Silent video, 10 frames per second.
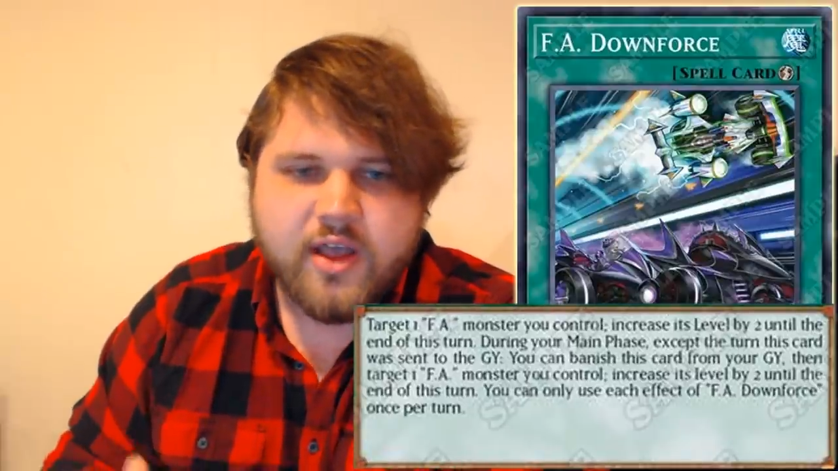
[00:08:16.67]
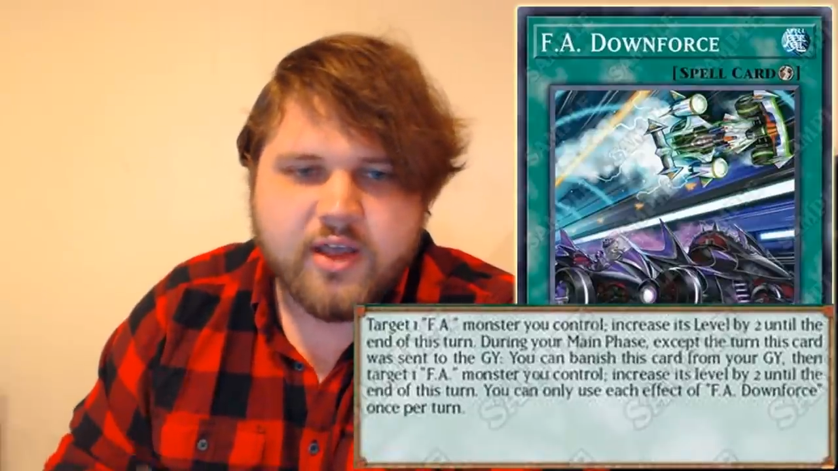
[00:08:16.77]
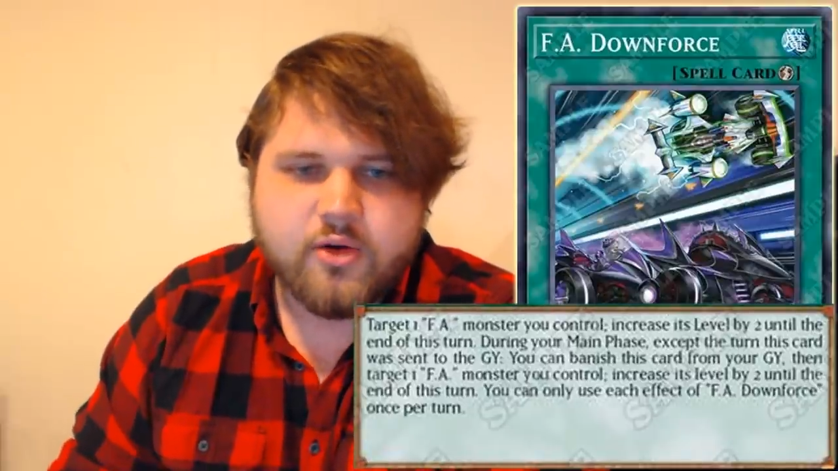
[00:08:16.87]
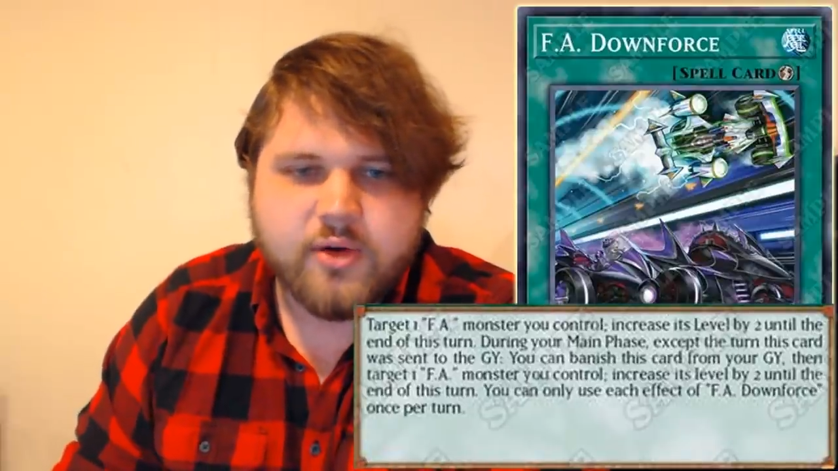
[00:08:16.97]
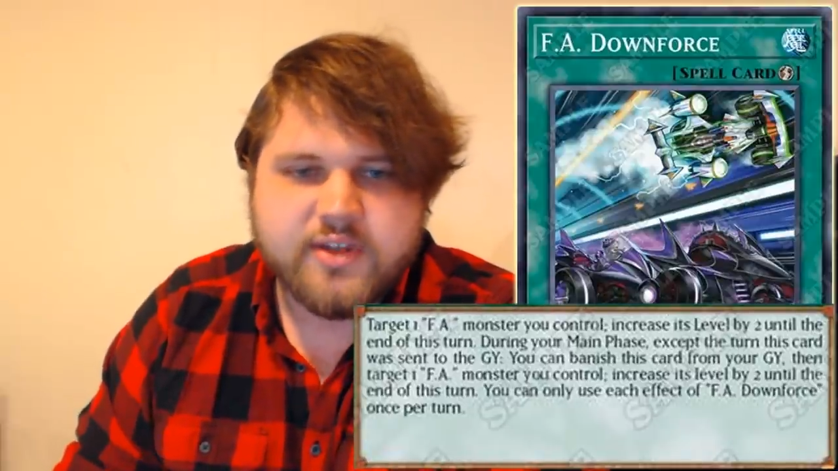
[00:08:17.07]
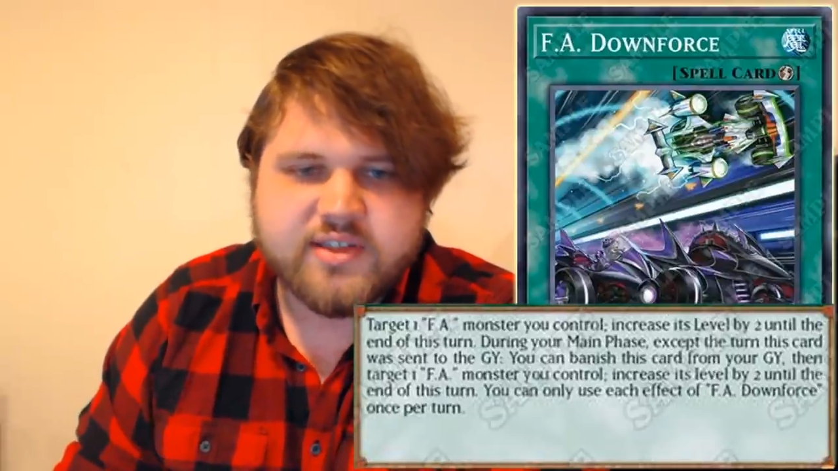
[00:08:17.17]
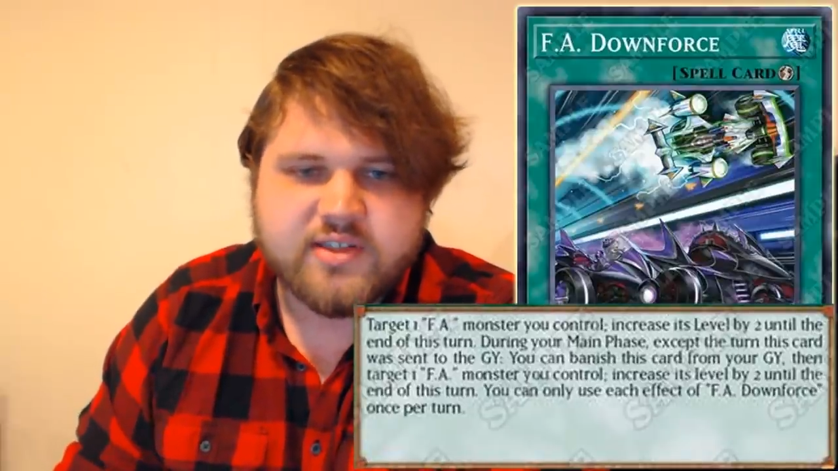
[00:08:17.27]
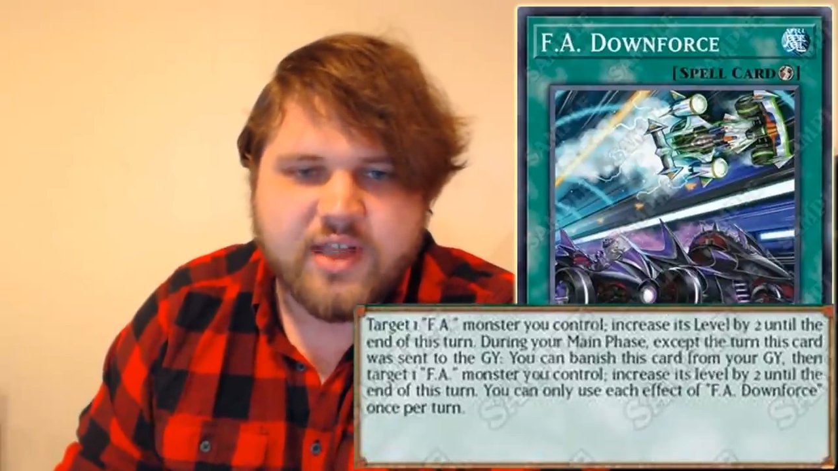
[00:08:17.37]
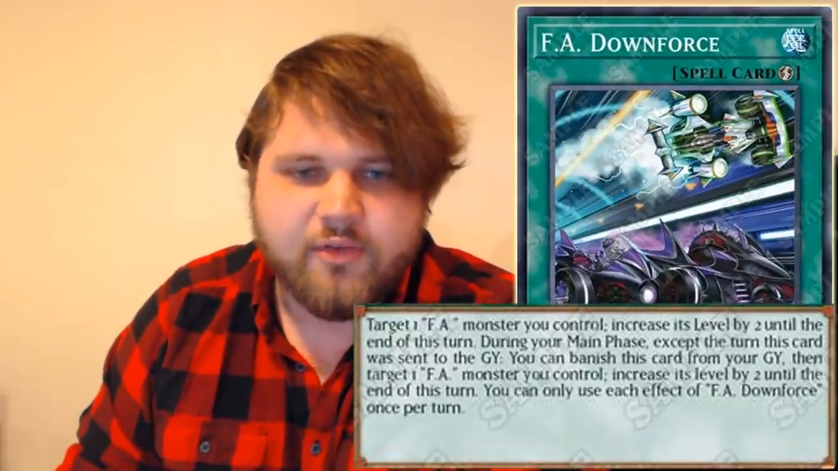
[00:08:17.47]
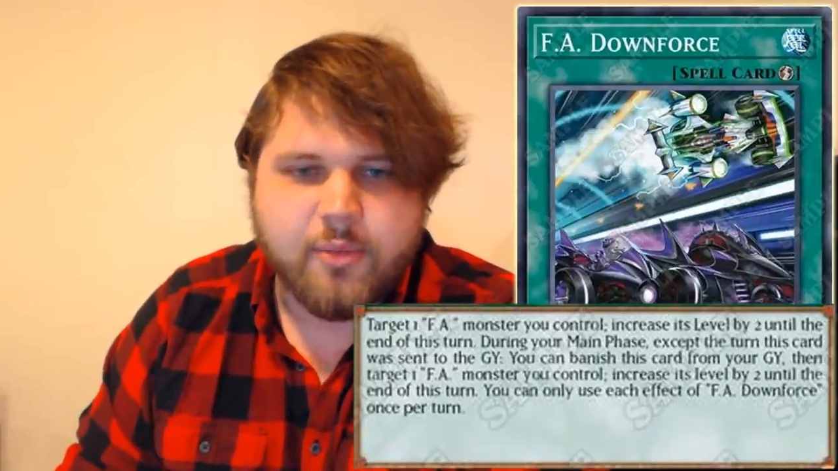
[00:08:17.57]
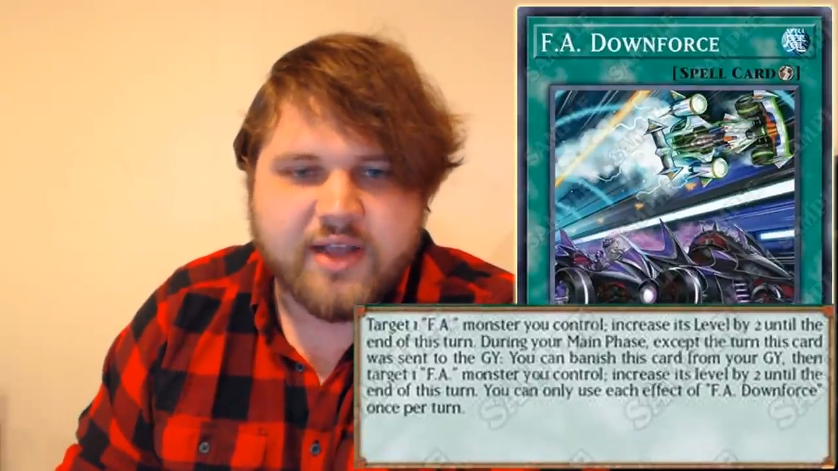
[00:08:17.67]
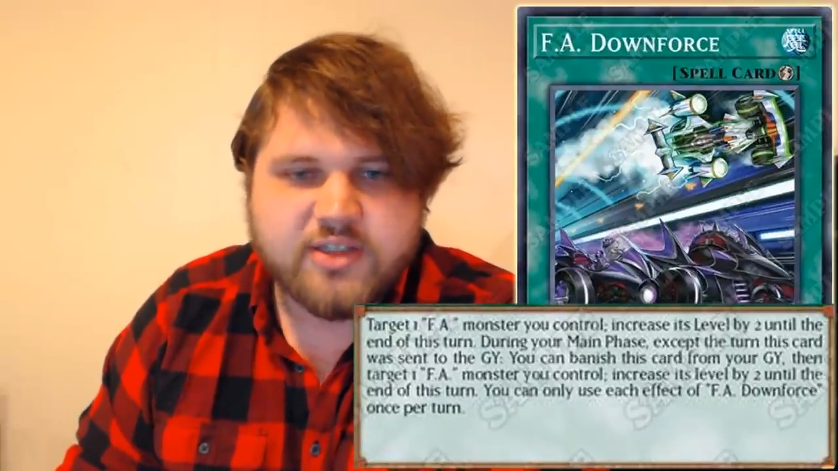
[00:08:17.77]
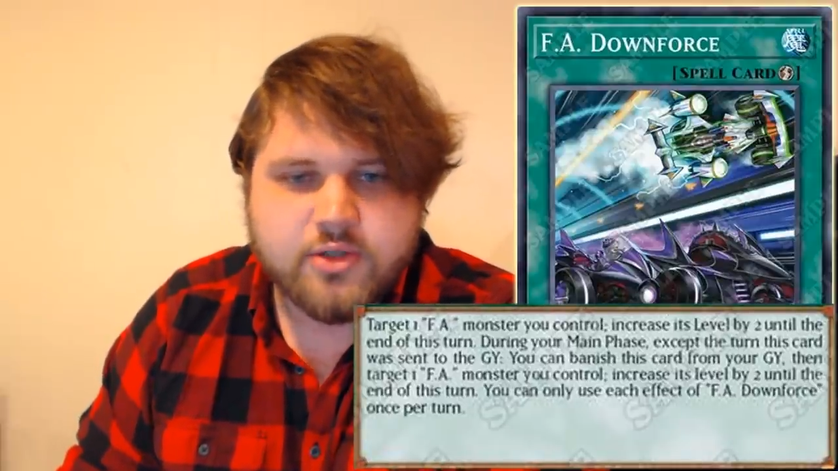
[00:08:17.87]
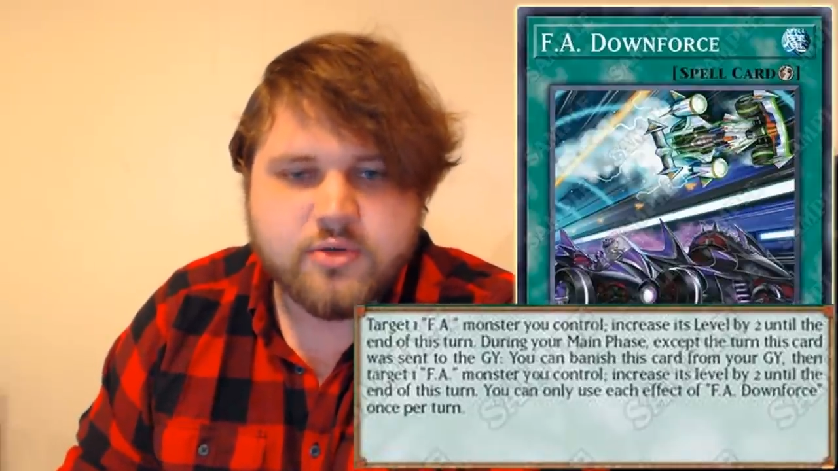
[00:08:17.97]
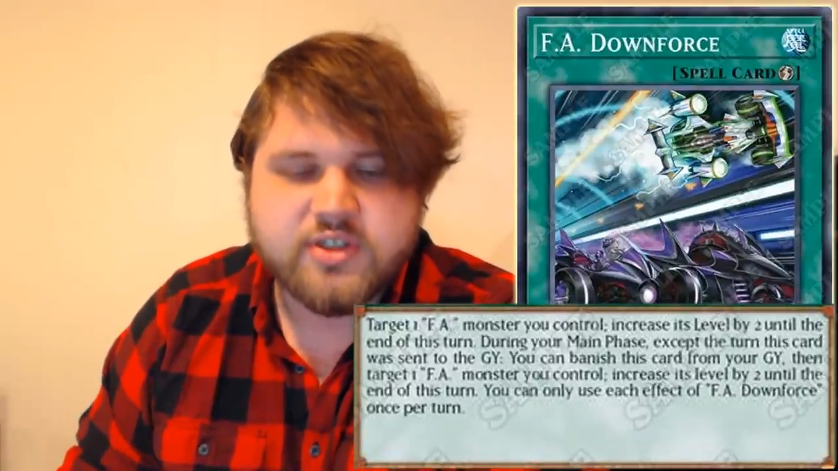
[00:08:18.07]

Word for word: increase its level by two